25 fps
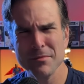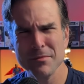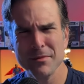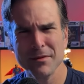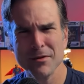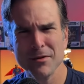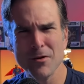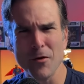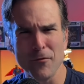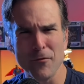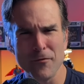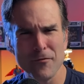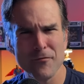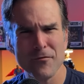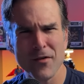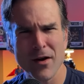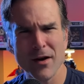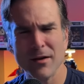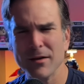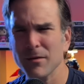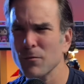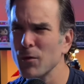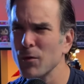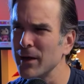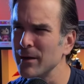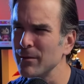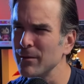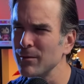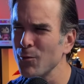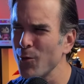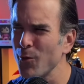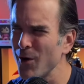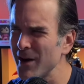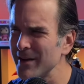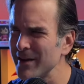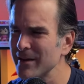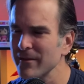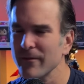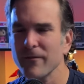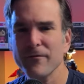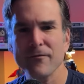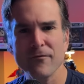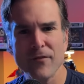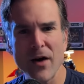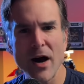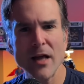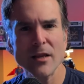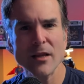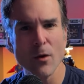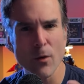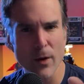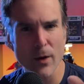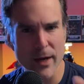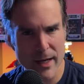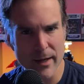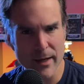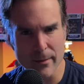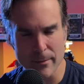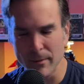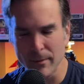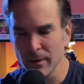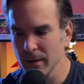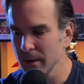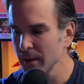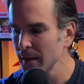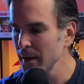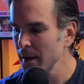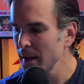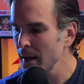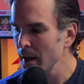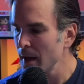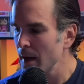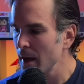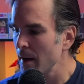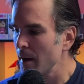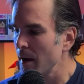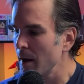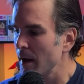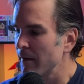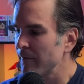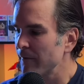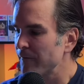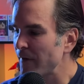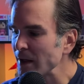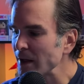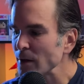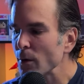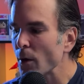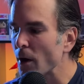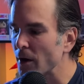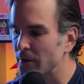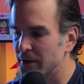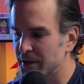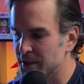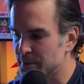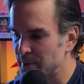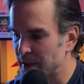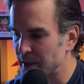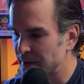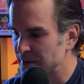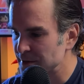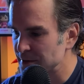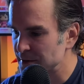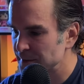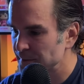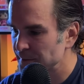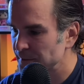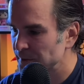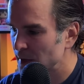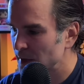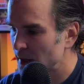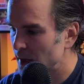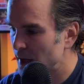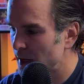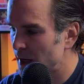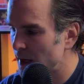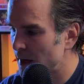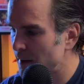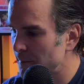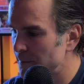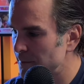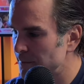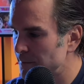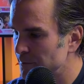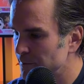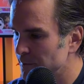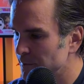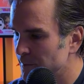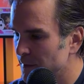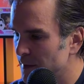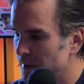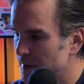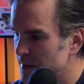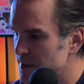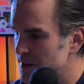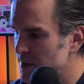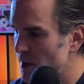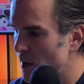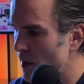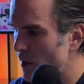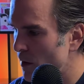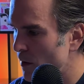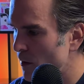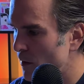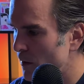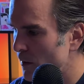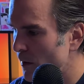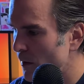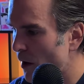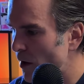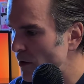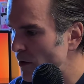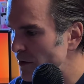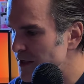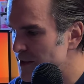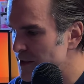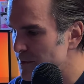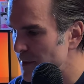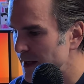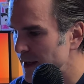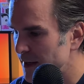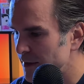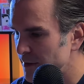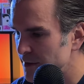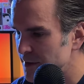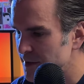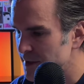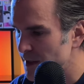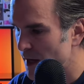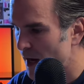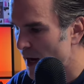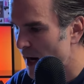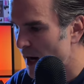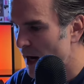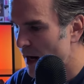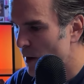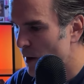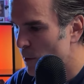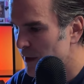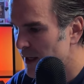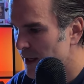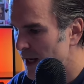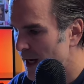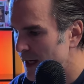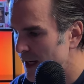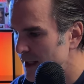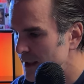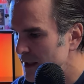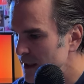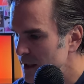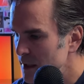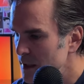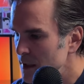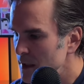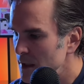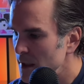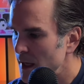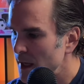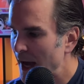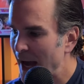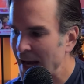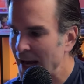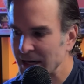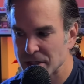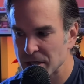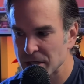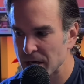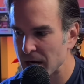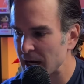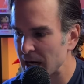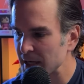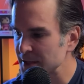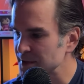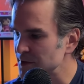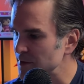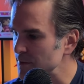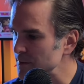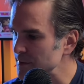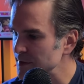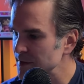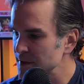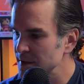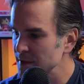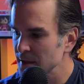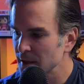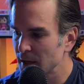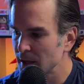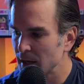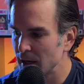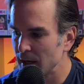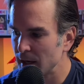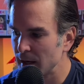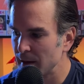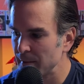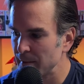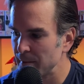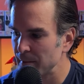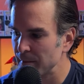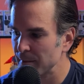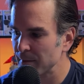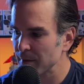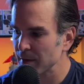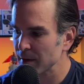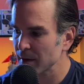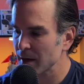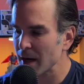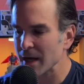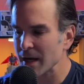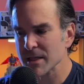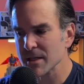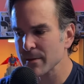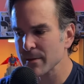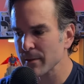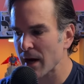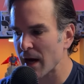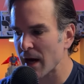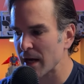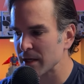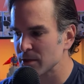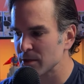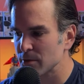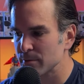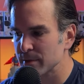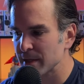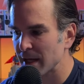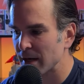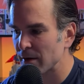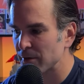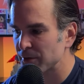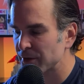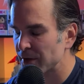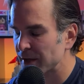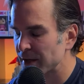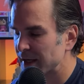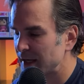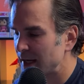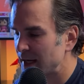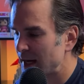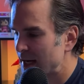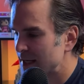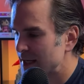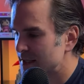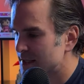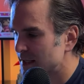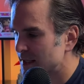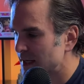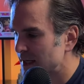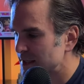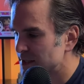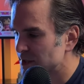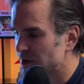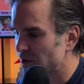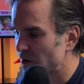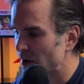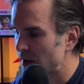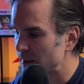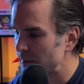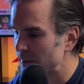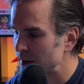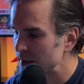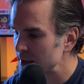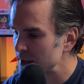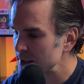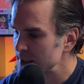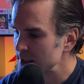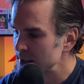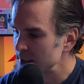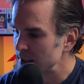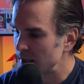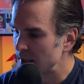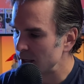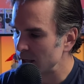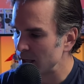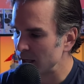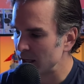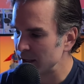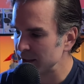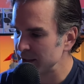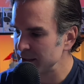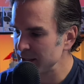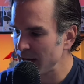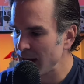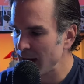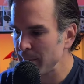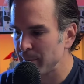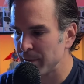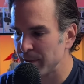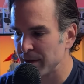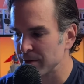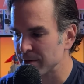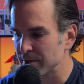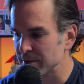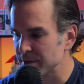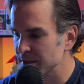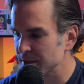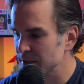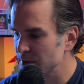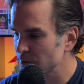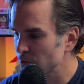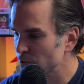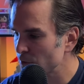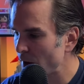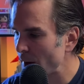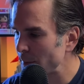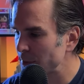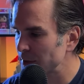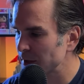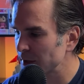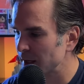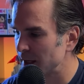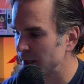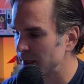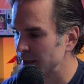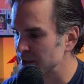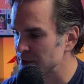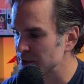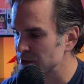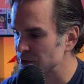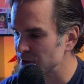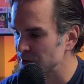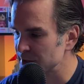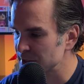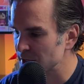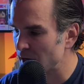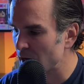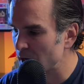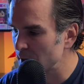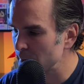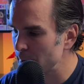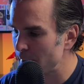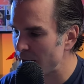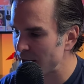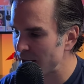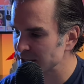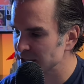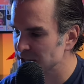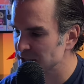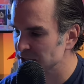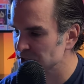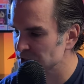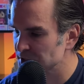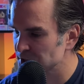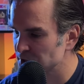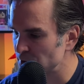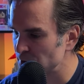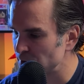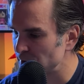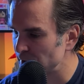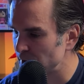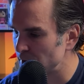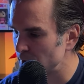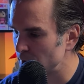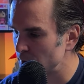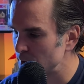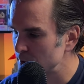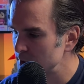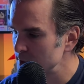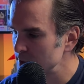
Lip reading: No. Wait, what? Follow him. Follow all these makers. So all these makers, we got action costumes, custom costumes. I don't think he has an Instagram. Napier's, Replica Industries, Unmasked Studio,